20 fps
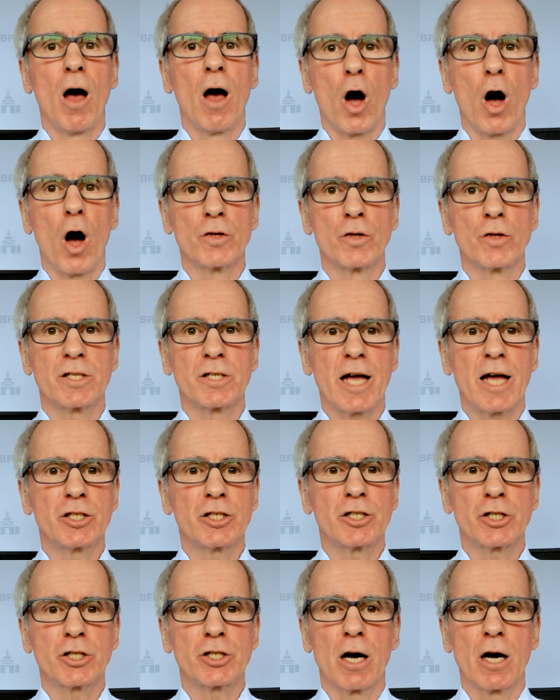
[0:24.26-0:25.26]
On today's
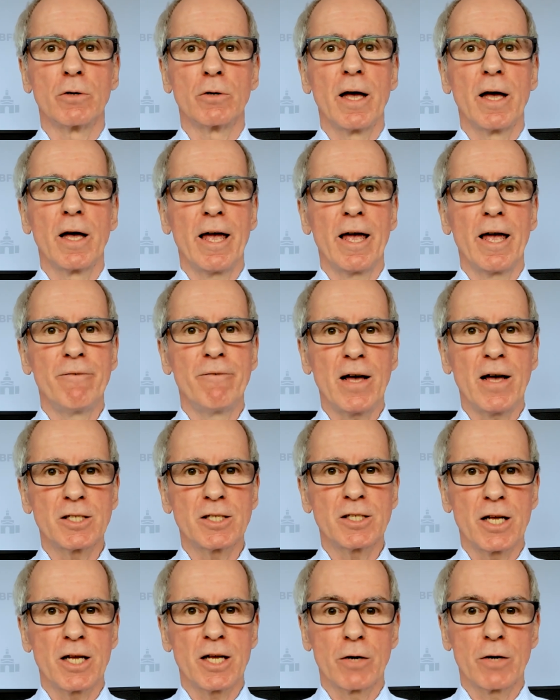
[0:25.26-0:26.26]
show,
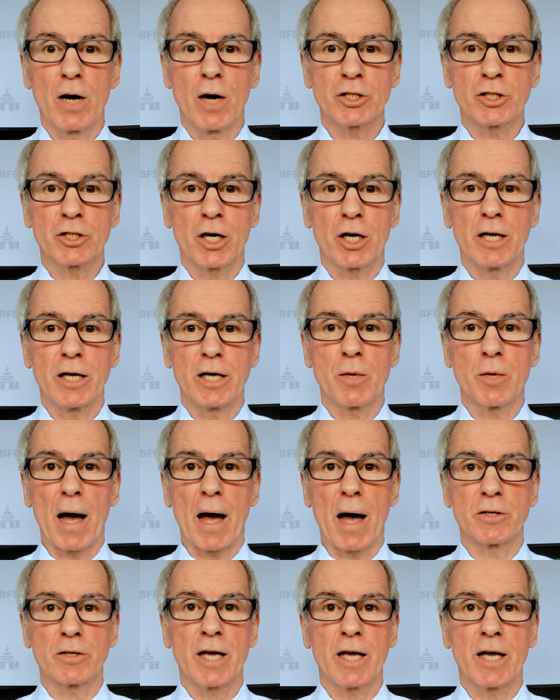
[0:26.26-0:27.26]
investing in Russia is
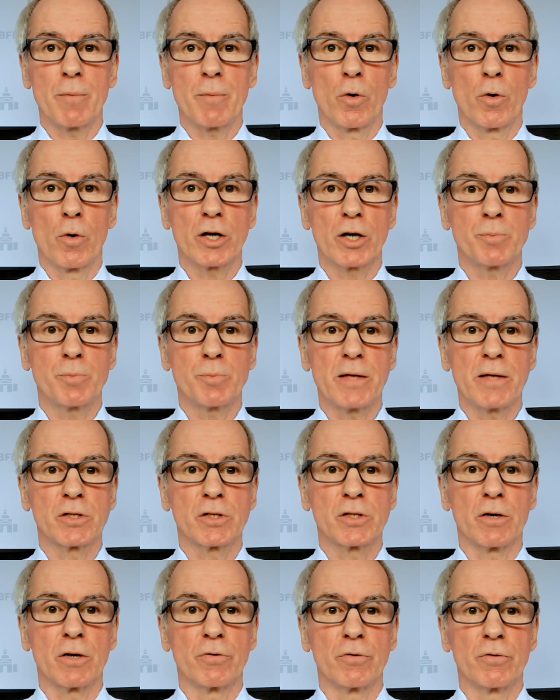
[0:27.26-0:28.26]
about to get more
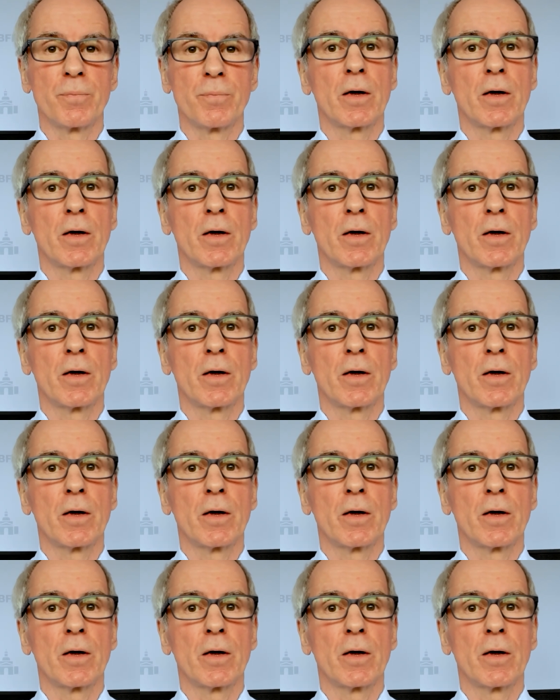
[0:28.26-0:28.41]
expensive.